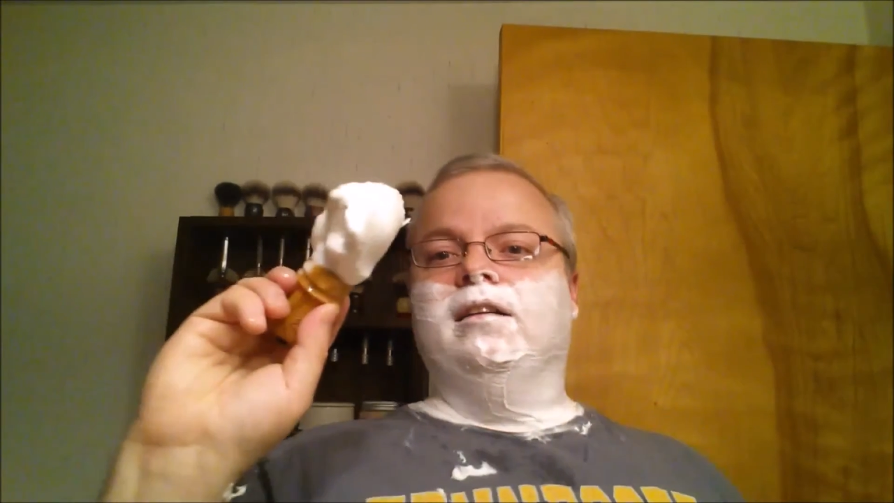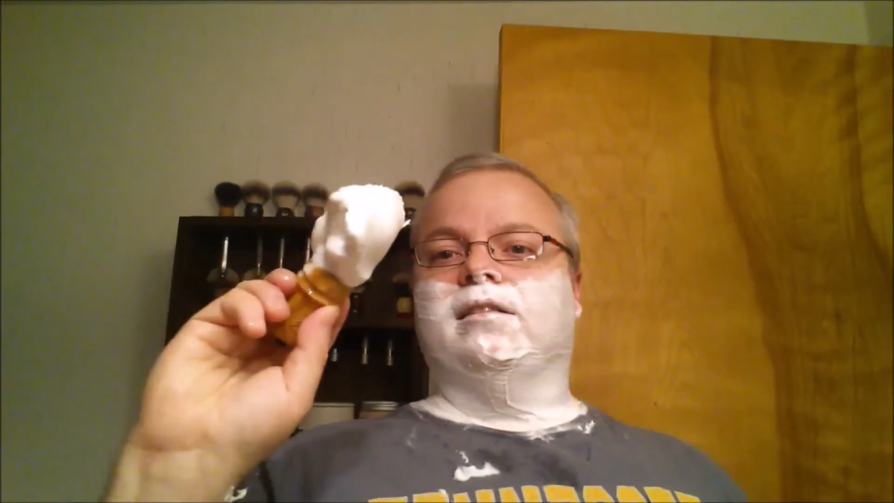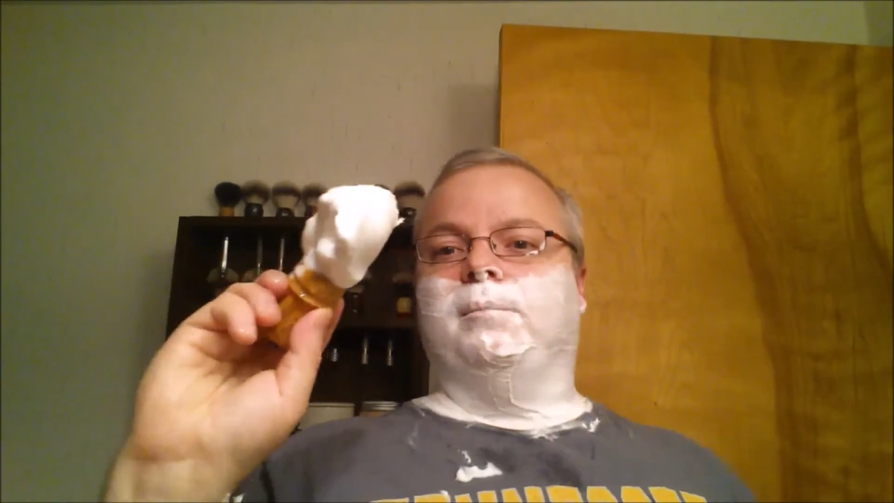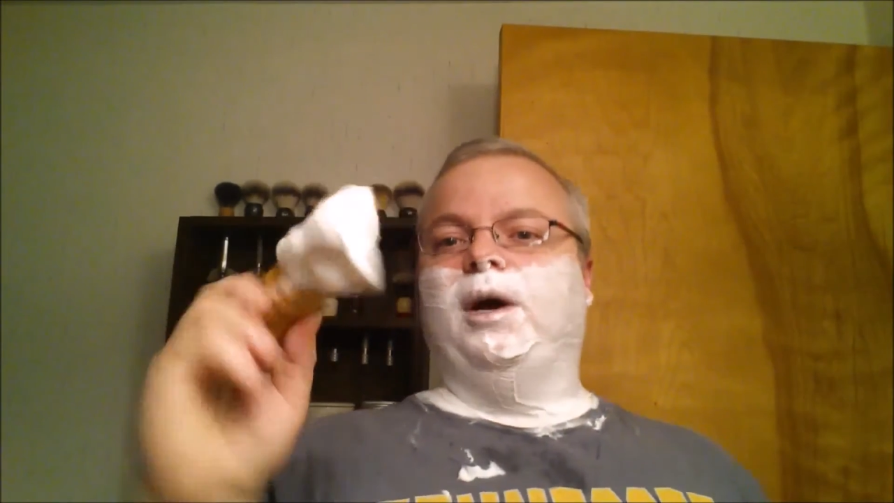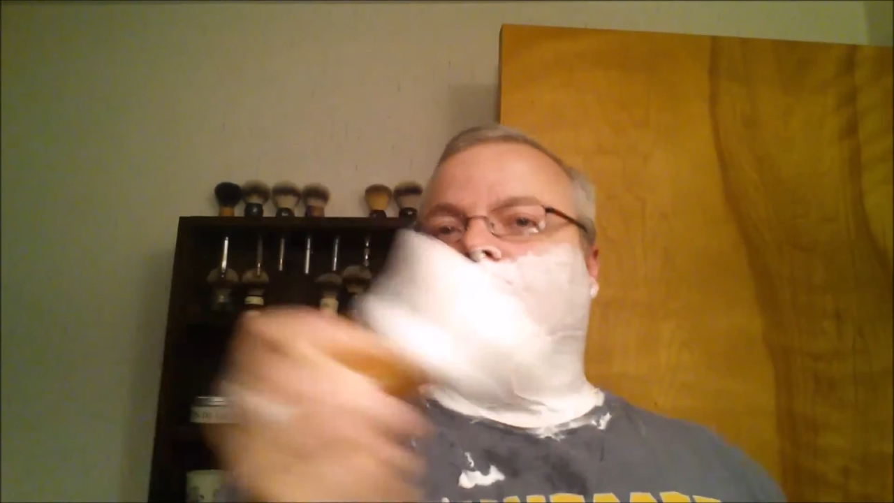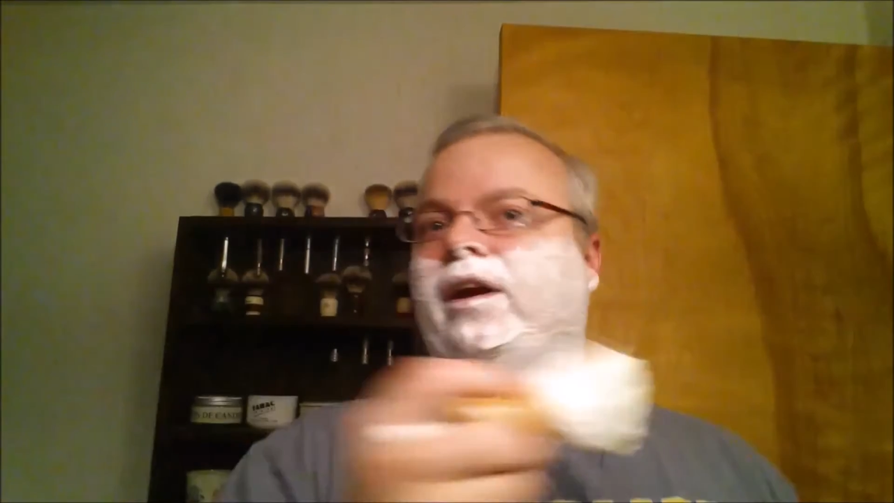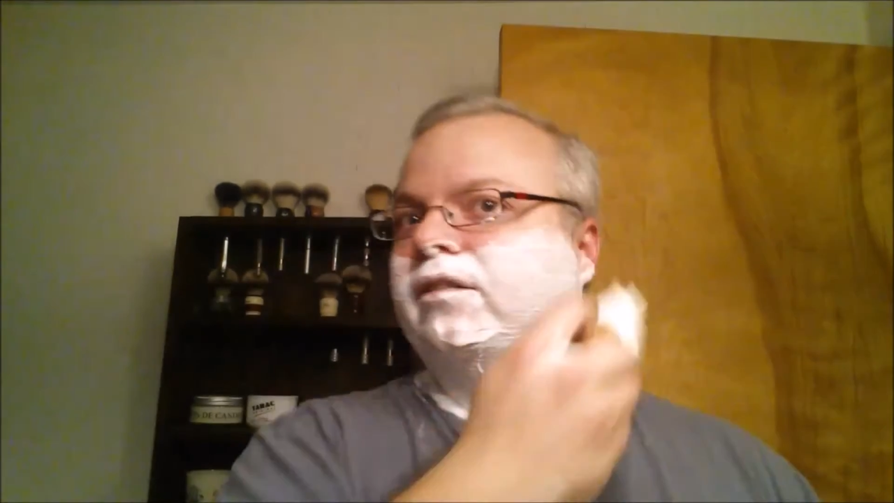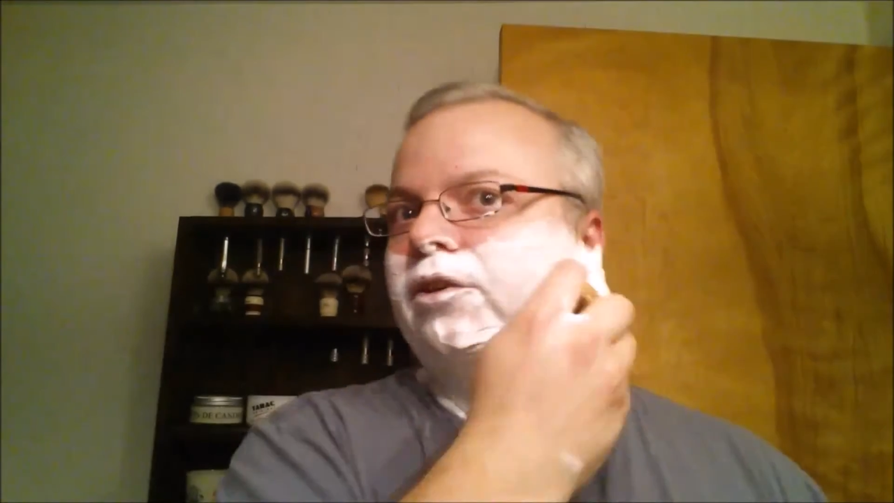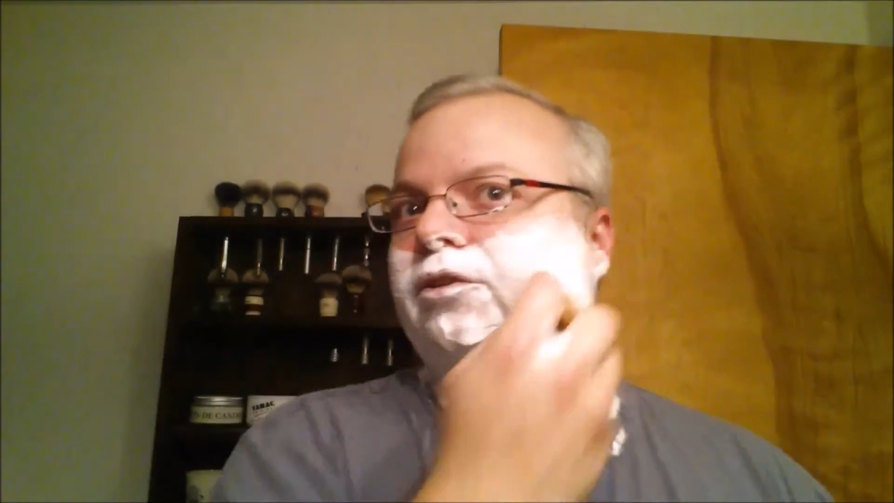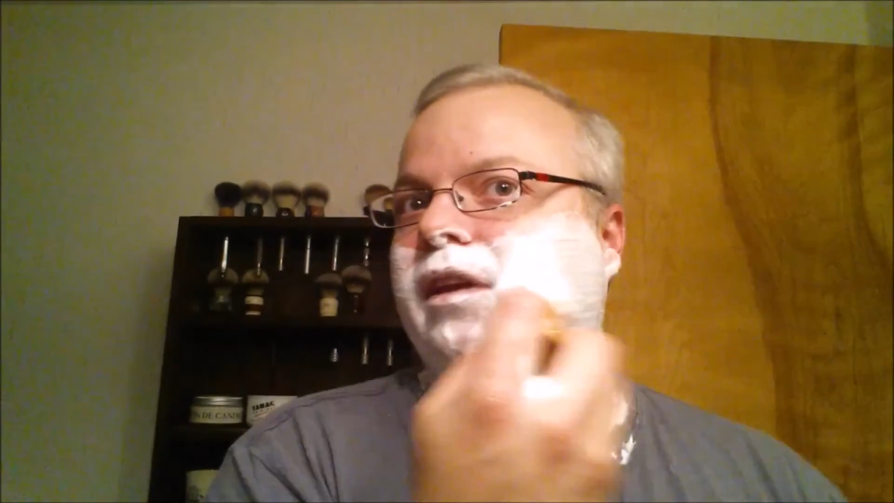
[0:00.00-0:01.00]
Semogue
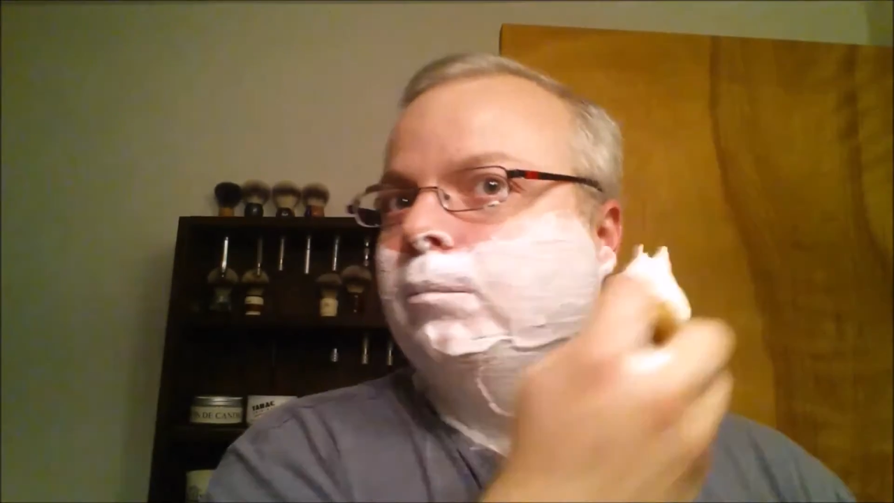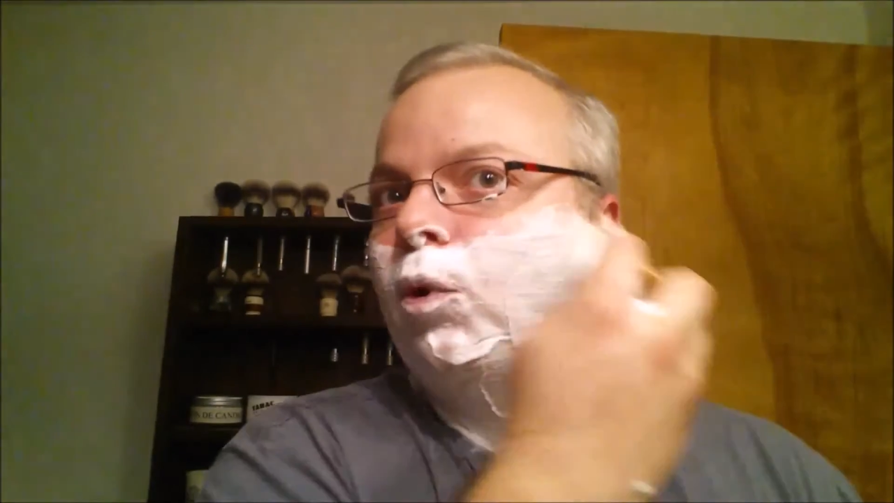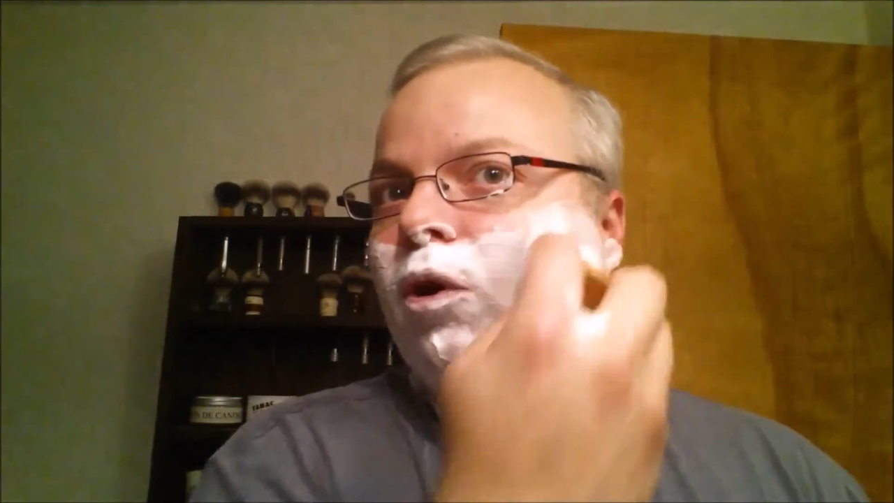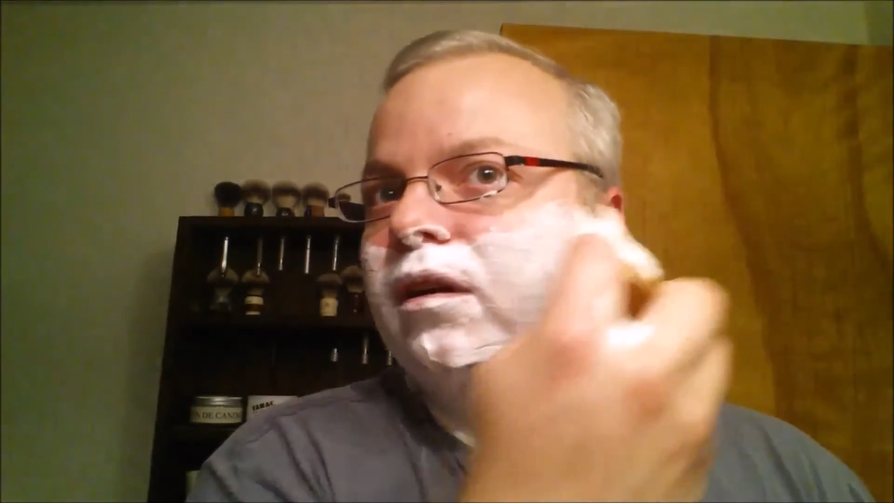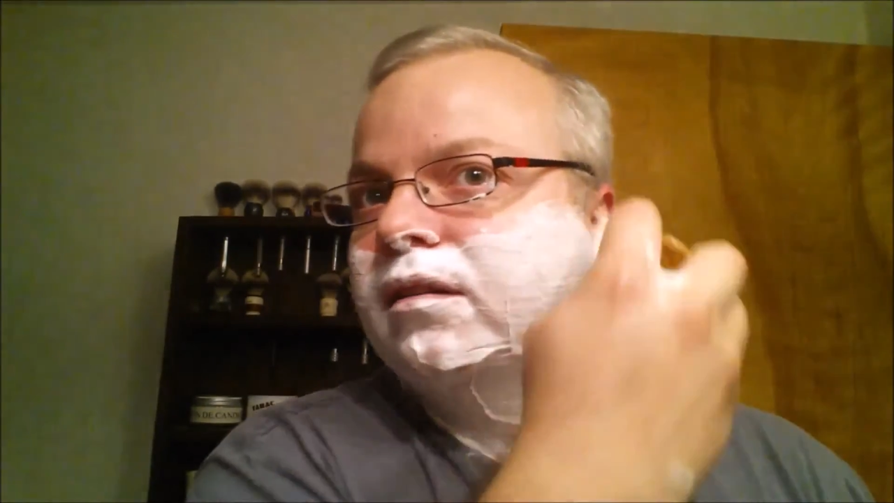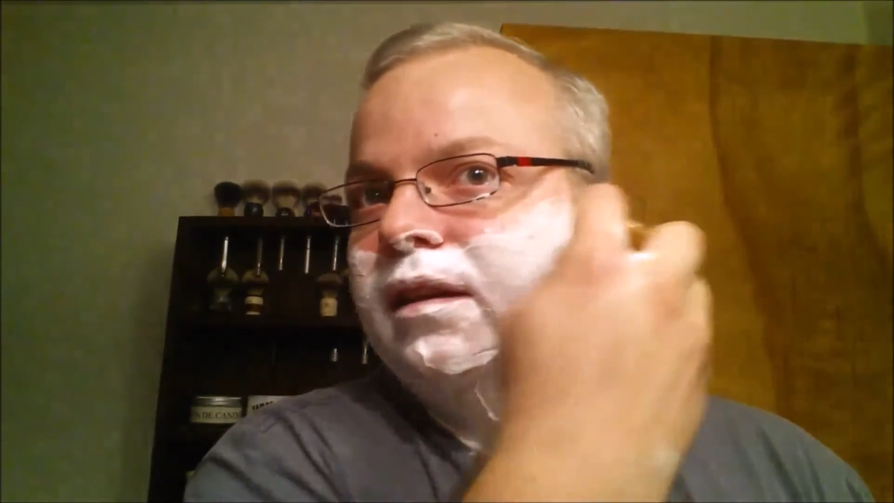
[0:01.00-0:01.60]
SFC boar because